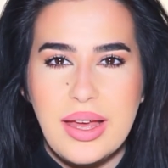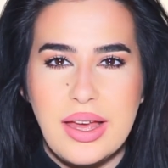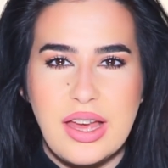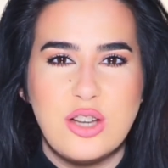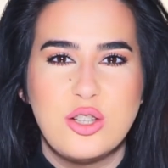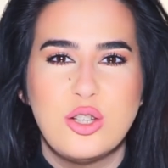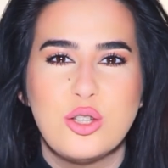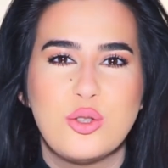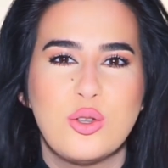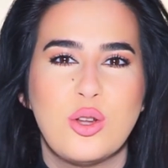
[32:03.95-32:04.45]

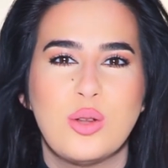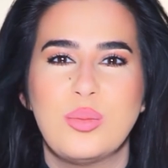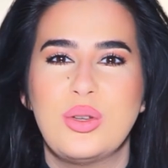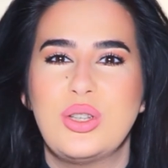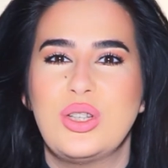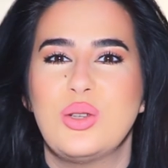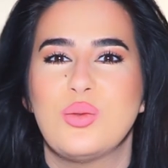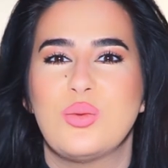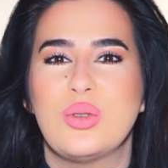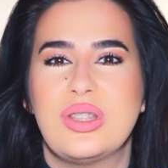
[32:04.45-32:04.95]
And she told me
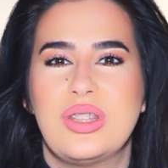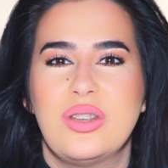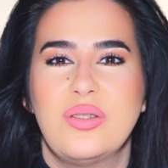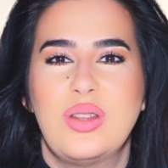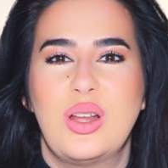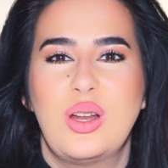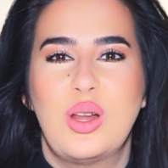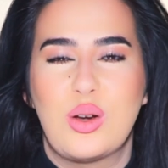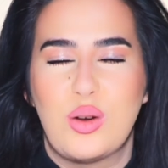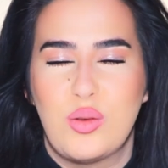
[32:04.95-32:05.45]
she
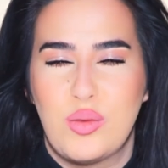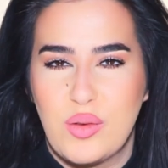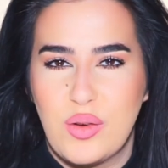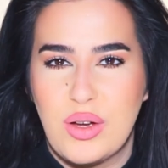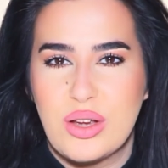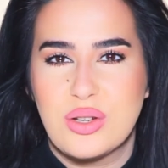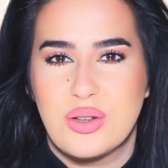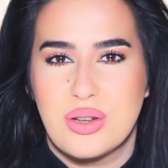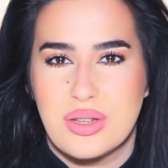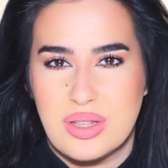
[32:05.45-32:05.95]
received a lot of
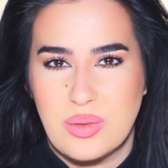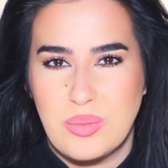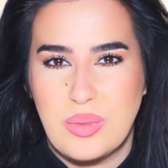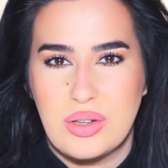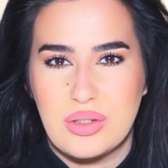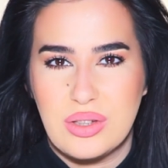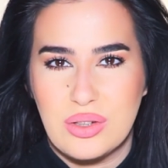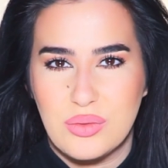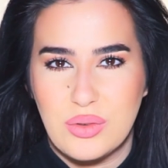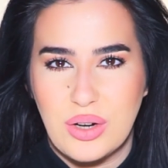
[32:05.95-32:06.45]
questions
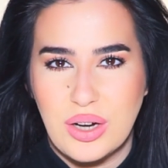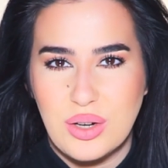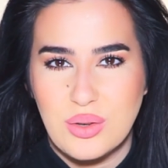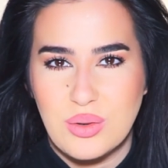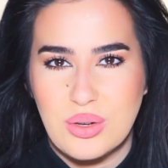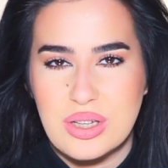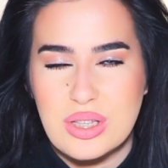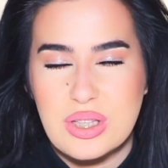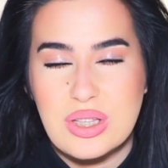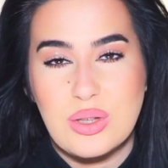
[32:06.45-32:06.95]
about that
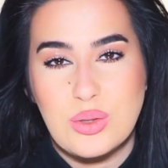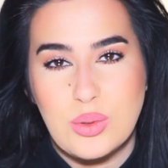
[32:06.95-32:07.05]
fragrance.